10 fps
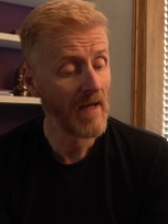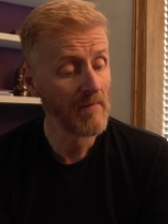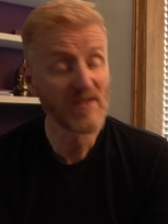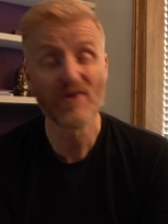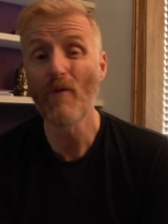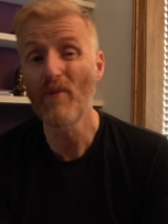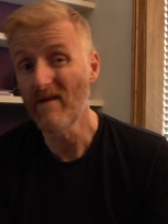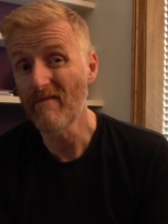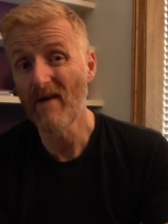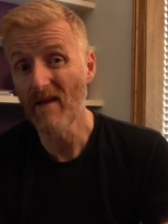So
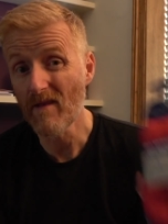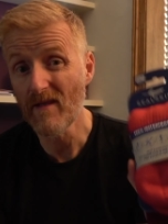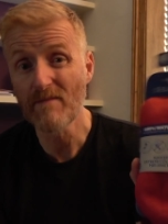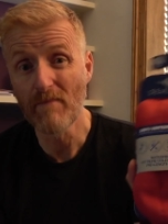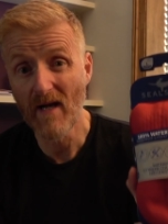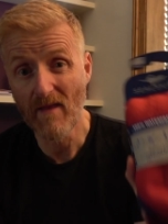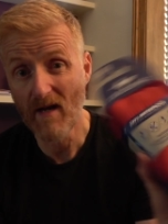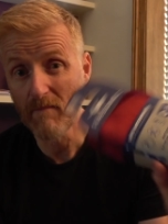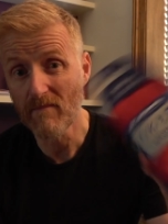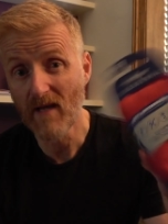brilliant, in fact, that this pair that I'm